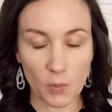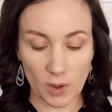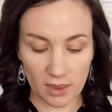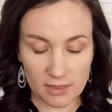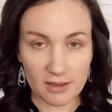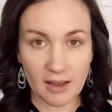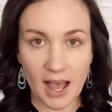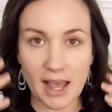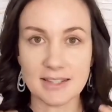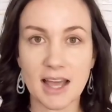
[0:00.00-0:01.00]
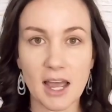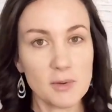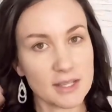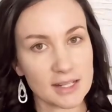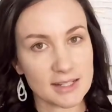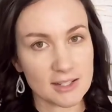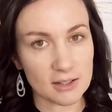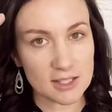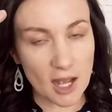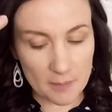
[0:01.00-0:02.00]
with eyes. I always like to
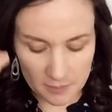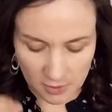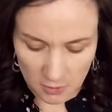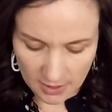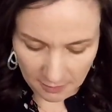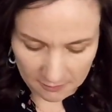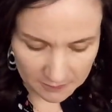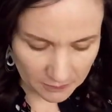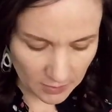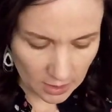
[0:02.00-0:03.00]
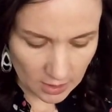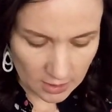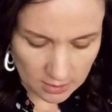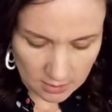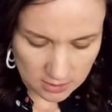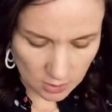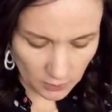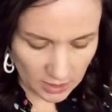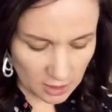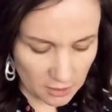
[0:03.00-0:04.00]
start top and go down. So we're
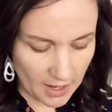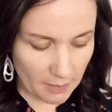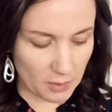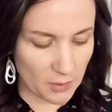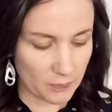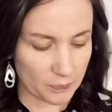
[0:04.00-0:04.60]
going to grab